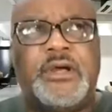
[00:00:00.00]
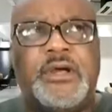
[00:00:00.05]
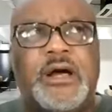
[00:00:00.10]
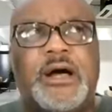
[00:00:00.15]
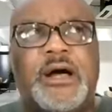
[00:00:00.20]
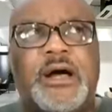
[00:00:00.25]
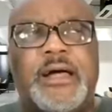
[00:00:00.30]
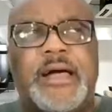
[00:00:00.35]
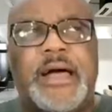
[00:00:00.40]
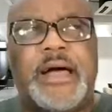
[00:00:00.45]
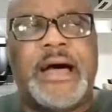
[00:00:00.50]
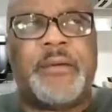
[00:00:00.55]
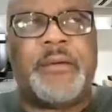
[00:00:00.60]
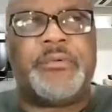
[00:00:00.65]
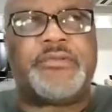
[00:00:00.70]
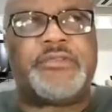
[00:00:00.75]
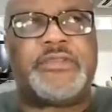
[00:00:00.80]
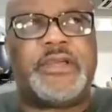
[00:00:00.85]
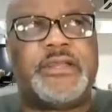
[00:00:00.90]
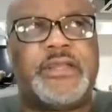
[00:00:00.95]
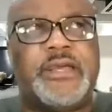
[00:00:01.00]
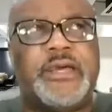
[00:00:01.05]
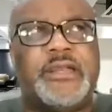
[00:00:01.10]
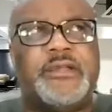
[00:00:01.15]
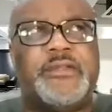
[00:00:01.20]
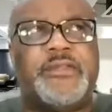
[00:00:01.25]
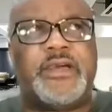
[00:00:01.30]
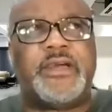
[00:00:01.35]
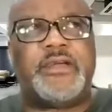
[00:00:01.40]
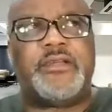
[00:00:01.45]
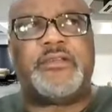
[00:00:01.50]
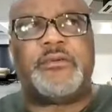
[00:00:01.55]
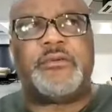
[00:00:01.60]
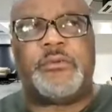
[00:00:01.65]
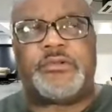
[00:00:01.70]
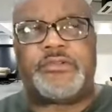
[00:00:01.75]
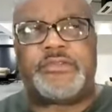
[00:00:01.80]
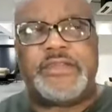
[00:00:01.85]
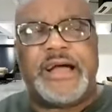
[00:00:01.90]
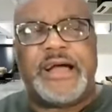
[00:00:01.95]
Uh, I would say, Nana, that
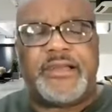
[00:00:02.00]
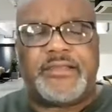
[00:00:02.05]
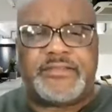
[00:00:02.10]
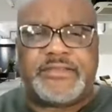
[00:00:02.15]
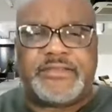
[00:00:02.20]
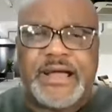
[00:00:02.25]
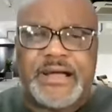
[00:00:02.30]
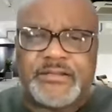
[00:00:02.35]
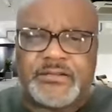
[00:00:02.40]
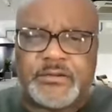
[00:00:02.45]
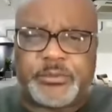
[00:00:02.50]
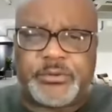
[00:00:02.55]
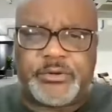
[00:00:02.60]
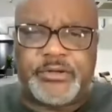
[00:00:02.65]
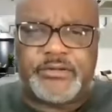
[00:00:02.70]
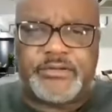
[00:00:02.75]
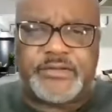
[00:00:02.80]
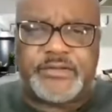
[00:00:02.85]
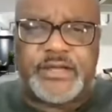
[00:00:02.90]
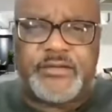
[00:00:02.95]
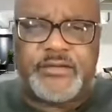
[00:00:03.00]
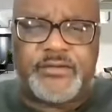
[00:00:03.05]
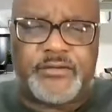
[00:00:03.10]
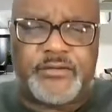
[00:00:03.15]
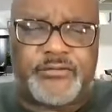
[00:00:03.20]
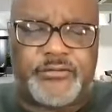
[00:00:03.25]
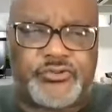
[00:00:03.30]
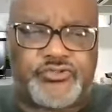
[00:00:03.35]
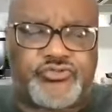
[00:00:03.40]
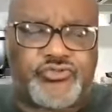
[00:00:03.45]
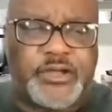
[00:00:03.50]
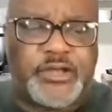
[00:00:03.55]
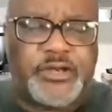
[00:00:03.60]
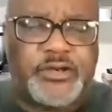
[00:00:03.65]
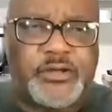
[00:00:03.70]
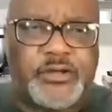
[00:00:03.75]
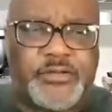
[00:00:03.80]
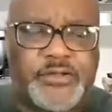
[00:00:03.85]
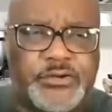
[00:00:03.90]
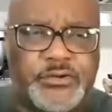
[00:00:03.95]
well, stocks are pretty safe if they're traded
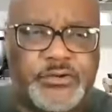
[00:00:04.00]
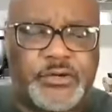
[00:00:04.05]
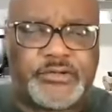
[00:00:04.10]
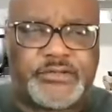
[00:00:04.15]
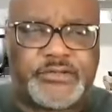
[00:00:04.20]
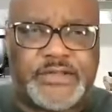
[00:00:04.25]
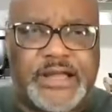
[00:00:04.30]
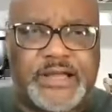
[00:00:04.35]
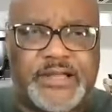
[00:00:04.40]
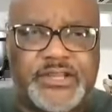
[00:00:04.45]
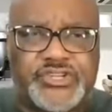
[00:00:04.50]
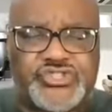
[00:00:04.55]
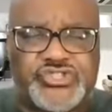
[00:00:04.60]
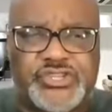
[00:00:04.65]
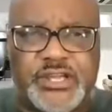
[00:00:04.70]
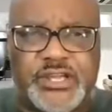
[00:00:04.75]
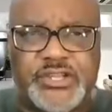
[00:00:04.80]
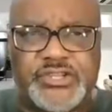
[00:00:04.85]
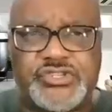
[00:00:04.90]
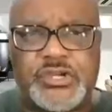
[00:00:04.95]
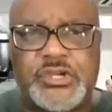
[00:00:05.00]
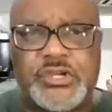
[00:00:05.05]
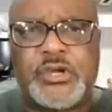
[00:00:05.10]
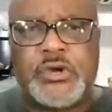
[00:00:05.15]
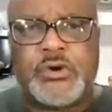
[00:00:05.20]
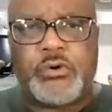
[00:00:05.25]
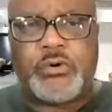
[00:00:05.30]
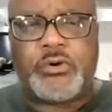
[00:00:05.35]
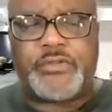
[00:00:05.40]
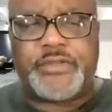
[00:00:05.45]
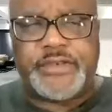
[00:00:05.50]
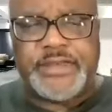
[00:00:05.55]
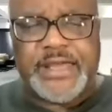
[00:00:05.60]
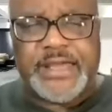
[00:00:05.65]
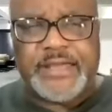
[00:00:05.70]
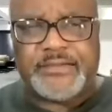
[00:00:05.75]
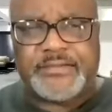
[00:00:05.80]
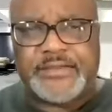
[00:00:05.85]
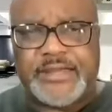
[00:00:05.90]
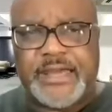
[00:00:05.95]
on the New York Stock Exchange or the
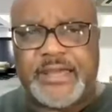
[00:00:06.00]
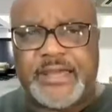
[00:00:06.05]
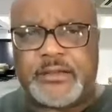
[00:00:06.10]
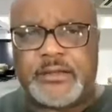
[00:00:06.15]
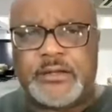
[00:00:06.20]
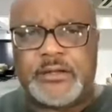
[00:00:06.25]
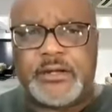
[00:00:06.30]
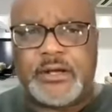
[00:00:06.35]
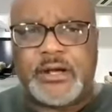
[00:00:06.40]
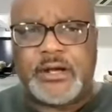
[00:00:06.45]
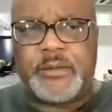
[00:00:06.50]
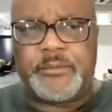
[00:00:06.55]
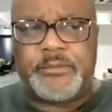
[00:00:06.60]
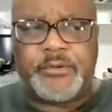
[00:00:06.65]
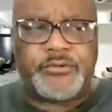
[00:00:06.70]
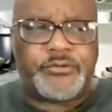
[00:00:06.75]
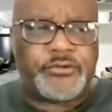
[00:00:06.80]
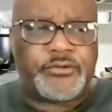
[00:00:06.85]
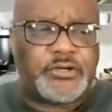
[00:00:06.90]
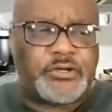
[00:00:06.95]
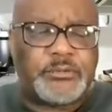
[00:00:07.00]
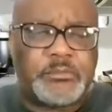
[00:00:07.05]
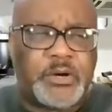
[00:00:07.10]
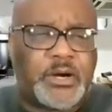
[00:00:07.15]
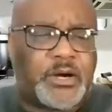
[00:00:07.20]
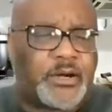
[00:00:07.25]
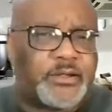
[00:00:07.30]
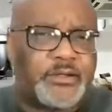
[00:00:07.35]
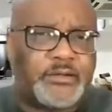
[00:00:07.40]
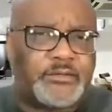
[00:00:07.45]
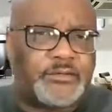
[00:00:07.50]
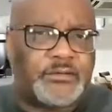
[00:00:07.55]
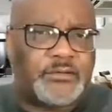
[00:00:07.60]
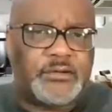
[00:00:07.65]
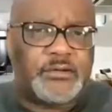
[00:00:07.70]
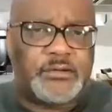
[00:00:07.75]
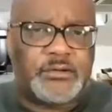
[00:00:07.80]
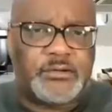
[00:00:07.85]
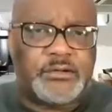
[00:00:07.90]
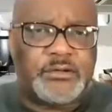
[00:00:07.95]
Nasdaq. Um, those are good markets.
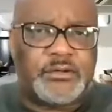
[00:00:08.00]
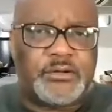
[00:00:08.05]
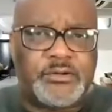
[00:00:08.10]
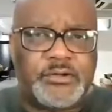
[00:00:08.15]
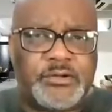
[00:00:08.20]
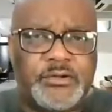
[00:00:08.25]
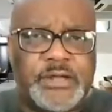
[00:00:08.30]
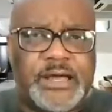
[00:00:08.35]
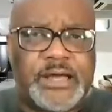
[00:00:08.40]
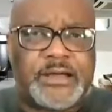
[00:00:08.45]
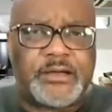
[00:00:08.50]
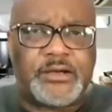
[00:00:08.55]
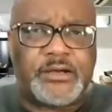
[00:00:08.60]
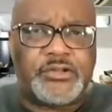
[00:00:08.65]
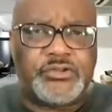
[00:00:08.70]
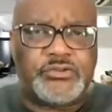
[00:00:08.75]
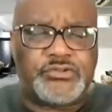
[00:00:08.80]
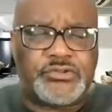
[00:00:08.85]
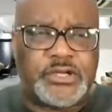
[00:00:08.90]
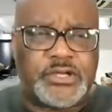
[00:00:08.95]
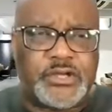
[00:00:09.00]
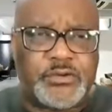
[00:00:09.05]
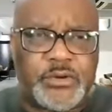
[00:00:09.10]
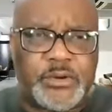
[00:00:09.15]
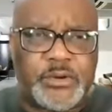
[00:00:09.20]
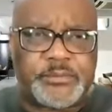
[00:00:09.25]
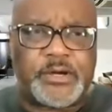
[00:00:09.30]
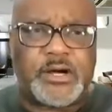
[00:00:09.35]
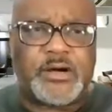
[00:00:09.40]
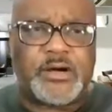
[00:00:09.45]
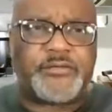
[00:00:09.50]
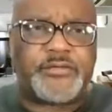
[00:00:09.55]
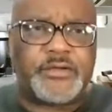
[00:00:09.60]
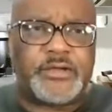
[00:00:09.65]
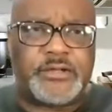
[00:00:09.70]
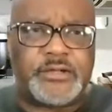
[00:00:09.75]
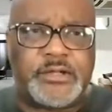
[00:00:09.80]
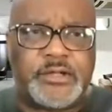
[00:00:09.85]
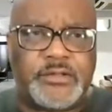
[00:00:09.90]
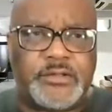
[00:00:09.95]
You you know you're not going to usually get ripped off
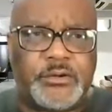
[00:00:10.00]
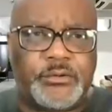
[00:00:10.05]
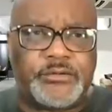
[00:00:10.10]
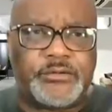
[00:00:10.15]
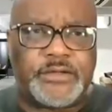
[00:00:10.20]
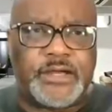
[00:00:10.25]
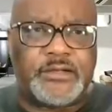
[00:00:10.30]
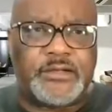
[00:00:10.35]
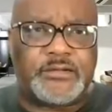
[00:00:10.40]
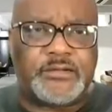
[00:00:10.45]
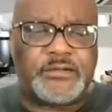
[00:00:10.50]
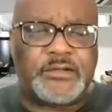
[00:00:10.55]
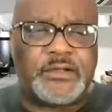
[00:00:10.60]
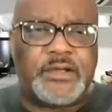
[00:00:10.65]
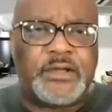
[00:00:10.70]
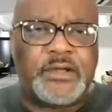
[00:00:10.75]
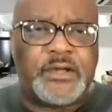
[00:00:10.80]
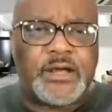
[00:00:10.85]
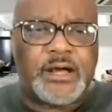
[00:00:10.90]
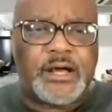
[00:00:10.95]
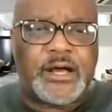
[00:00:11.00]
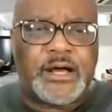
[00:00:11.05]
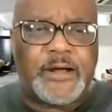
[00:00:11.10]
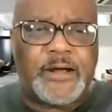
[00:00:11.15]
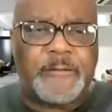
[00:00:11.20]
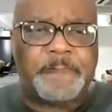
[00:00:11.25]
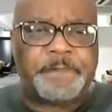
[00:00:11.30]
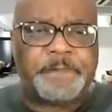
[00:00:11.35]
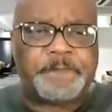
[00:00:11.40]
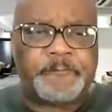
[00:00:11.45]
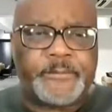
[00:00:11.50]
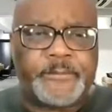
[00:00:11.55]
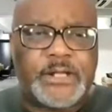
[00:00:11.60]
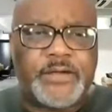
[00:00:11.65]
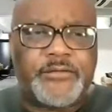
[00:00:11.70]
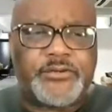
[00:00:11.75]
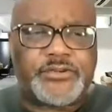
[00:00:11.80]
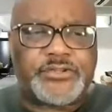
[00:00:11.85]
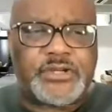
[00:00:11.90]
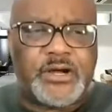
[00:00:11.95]
in in those cases. Um,
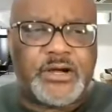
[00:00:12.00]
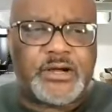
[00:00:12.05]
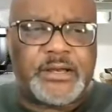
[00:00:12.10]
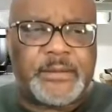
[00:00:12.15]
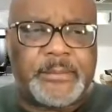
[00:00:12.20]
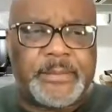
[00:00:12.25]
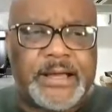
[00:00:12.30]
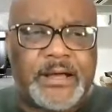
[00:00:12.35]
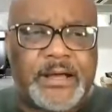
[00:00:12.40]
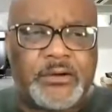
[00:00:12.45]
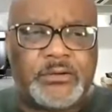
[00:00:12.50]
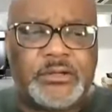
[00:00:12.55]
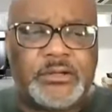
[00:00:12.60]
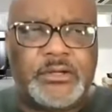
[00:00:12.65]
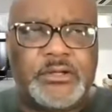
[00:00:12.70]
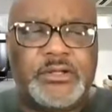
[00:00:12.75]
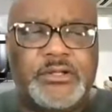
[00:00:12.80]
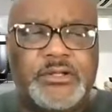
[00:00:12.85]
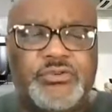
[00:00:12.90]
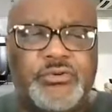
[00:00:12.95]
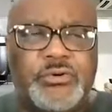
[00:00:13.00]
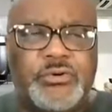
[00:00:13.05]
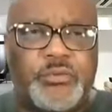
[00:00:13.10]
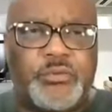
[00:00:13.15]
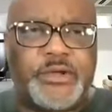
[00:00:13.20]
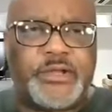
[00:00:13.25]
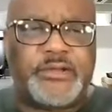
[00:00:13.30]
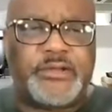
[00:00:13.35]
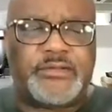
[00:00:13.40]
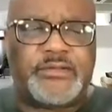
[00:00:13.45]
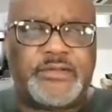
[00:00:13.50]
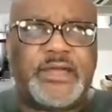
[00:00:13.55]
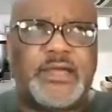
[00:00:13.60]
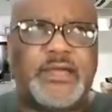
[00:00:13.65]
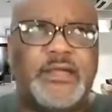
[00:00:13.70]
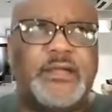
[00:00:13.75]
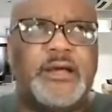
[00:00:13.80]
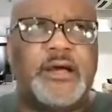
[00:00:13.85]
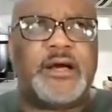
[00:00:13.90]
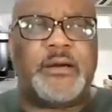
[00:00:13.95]
if you're talking about doing real
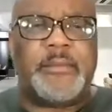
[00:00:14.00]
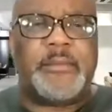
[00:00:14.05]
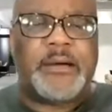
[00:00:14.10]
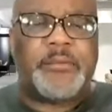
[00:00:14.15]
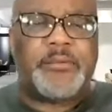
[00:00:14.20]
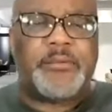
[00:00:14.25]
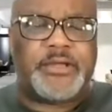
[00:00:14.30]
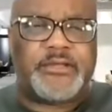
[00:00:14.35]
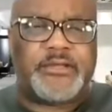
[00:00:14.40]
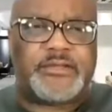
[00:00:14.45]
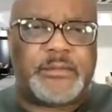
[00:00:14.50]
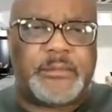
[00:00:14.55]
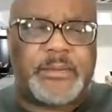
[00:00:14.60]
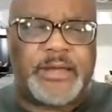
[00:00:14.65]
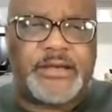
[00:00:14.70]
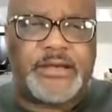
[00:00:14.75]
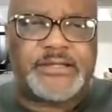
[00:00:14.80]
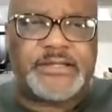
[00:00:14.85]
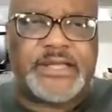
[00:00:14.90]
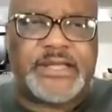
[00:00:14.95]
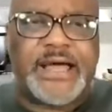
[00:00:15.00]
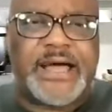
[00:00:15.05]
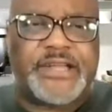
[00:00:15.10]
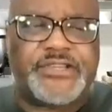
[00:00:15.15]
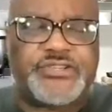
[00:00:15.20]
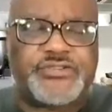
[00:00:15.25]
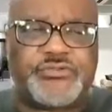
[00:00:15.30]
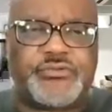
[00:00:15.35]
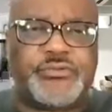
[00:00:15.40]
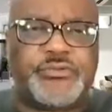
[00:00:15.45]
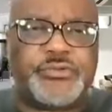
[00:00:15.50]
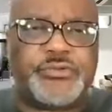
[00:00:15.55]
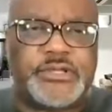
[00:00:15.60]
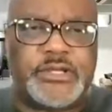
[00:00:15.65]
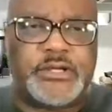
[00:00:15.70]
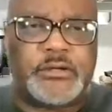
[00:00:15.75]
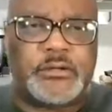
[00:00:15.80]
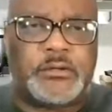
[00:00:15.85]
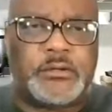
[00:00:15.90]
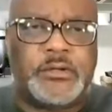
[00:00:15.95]
estate, um, I would get somebody to guide you through the
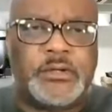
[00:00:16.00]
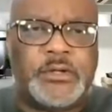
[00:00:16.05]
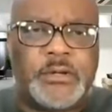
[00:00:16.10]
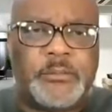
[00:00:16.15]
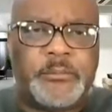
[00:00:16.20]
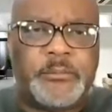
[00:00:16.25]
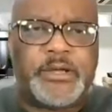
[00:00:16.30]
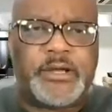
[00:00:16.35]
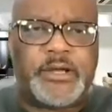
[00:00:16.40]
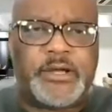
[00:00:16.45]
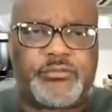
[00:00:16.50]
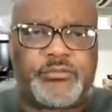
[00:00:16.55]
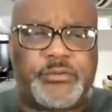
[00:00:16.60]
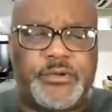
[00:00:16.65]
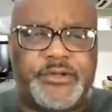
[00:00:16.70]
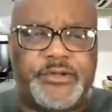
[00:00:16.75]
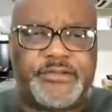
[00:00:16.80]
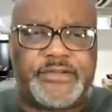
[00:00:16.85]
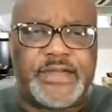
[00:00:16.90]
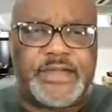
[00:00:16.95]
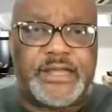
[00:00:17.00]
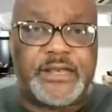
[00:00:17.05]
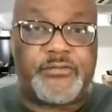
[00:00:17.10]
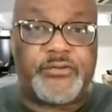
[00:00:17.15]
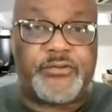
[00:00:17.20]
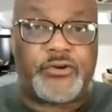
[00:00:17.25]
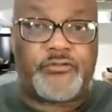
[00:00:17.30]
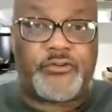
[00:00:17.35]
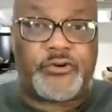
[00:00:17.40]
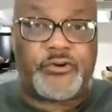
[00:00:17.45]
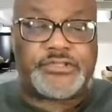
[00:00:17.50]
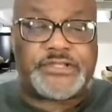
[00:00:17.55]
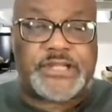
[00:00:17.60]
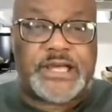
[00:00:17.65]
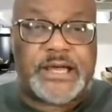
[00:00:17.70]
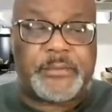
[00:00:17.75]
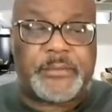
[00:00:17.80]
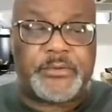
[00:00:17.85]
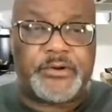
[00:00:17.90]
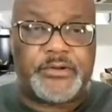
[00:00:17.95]
deal because real estate, if you're a first
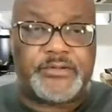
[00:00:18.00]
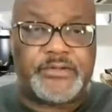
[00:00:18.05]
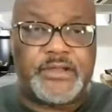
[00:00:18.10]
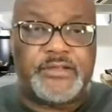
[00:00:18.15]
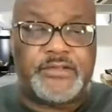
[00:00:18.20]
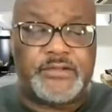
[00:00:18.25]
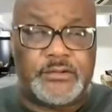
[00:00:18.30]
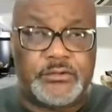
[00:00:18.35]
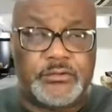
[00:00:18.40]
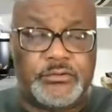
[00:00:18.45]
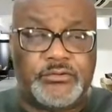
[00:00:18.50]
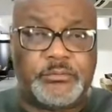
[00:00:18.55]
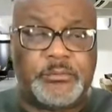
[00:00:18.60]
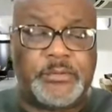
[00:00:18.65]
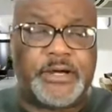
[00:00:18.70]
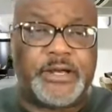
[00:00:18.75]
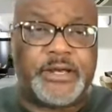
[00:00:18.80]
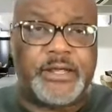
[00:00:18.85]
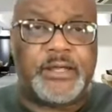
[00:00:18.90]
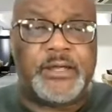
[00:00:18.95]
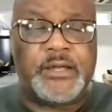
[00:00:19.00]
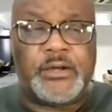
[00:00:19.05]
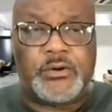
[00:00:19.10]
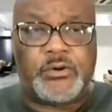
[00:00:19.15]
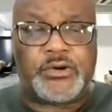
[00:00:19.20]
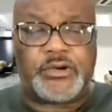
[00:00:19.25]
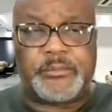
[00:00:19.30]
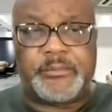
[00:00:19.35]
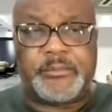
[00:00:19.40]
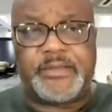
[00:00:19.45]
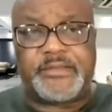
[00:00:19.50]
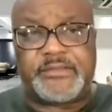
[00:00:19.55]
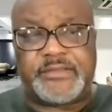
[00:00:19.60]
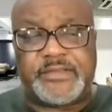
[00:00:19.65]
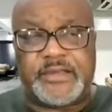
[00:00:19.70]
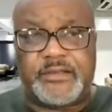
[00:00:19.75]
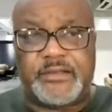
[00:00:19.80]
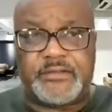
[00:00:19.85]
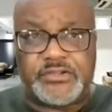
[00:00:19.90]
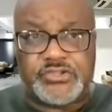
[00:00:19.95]
timer, it's easy to lose money or to miss
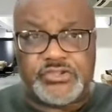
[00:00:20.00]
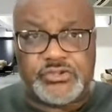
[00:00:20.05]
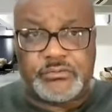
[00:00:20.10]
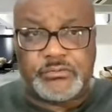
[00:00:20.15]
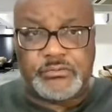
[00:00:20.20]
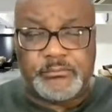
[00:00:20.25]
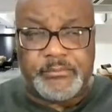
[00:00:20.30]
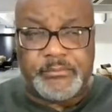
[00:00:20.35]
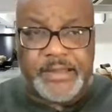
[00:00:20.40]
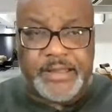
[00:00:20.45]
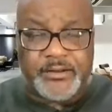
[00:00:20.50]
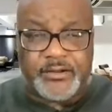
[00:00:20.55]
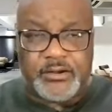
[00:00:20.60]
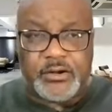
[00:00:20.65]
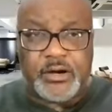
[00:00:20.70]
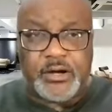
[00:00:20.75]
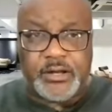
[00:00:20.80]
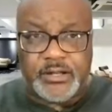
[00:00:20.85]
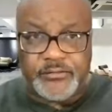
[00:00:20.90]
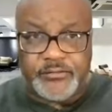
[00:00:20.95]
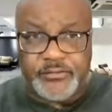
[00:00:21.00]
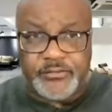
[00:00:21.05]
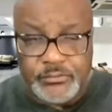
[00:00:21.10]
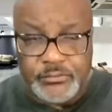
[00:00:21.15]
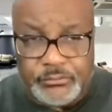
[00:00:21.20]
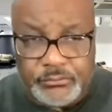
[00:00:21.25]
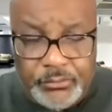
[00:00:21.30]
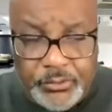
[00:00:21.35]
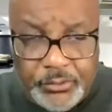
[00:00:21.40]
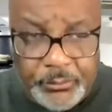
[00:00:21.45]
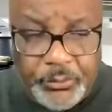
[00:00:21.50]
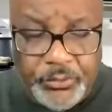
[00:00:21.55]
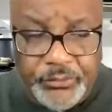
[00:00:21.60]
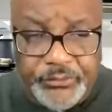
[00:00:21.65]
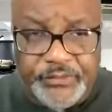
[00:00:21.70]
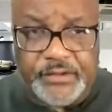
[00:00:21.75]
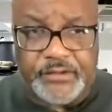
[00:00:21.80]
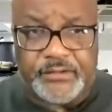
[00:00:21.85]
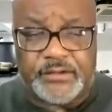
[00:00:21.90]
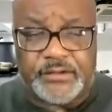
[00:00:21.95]
things that you might have caught if you were a more
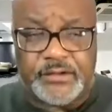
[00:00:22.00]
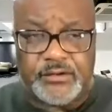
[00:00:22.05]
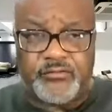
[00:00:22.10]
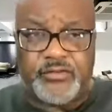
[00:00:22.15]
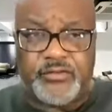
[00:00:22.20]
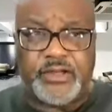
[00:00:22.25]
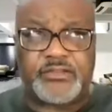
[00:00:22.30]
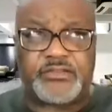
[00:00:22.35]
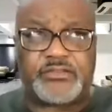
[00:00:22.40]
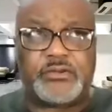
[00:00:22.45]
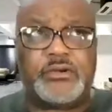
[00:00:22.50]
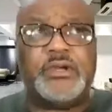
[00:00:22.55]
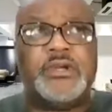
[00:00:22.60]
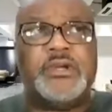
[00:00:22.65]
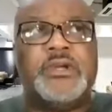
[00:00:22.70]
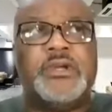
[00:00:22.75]
seasoned investor.